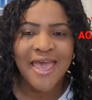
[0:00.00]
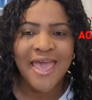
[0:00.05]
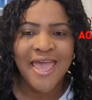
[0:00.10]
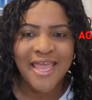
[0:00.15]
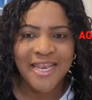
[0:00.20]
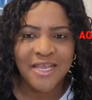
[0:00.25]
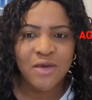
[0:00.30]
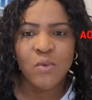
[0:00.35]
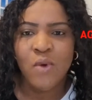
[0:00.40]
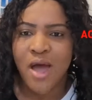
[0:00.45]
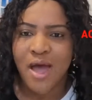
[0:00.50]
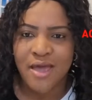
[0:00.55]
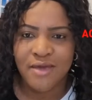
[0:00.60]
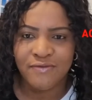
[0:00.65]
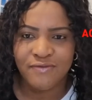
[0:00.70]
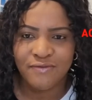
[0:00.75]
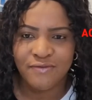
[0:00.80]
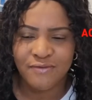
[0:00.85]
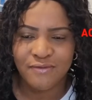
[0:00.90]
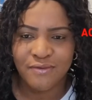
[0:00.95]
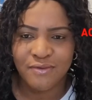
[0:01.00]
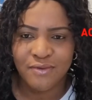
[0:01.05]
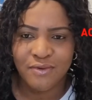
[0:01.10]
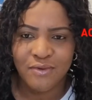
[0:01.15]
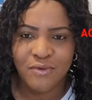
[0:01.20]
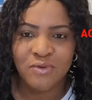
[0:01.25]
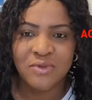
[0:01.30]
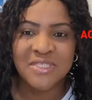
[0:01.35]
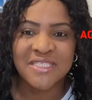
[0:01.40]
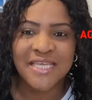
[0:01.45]
any wife
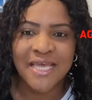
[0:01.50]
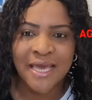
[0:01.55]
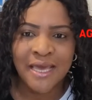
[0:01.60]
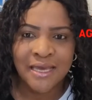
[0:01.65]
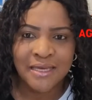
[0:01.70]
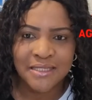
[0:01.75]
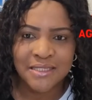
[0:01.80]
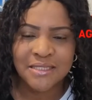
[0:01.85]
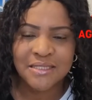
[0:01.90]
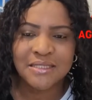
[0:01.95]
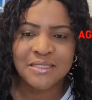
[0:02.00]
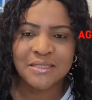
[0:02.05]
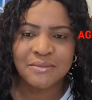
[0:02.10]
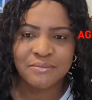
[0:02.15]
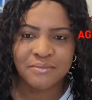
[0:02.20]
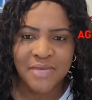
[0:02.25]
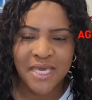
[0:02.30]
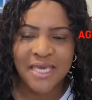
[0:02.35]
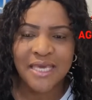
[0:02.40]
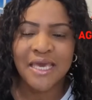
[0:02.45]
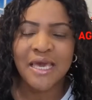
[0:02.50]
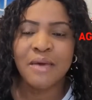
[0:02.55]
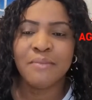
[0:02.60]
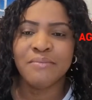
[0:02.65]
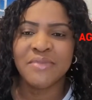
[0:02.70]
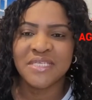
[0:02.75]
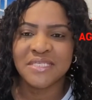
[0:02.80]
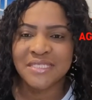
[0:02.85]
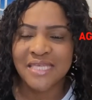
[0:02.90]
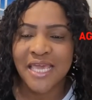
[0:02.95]
who dares to make a
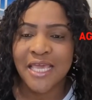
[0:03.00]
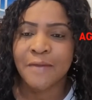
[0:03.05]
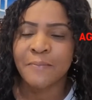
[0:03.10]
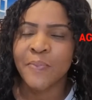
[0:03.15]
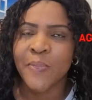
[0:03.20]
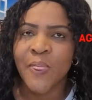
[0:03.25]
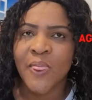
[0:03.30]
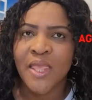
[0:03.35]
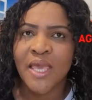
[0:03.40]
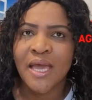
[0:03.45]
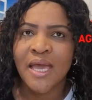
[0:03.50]
mistake.